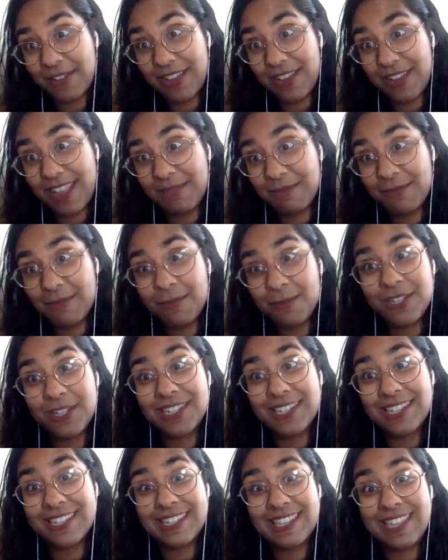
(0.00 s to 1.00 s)
Her Name,
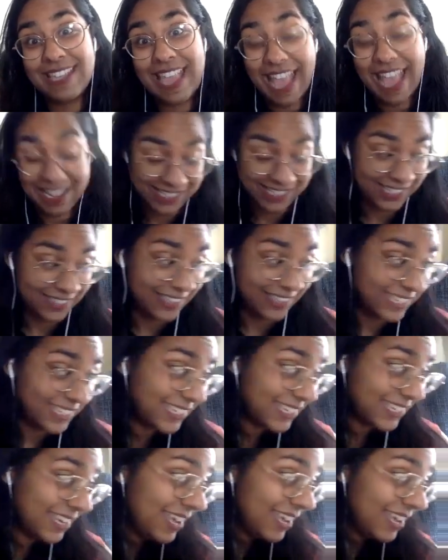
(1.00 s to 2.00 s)
which is excellent.